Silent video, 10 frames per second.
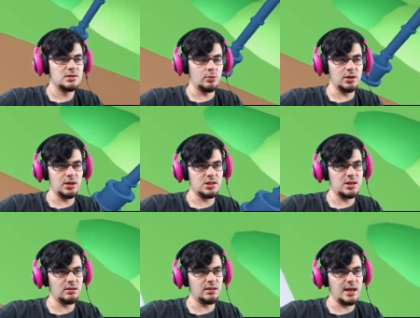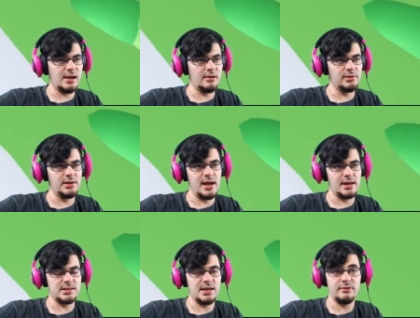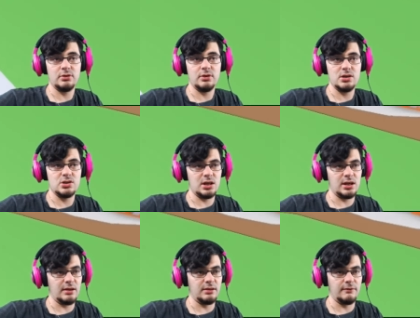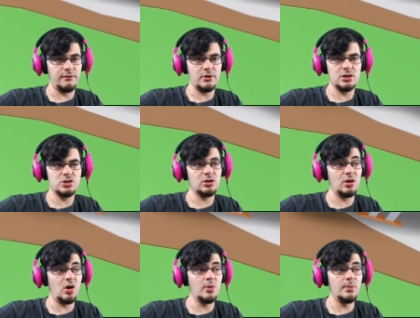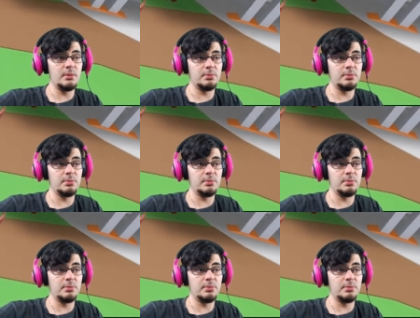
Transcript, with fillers: so we're going to check that out next after I check out the furniture and home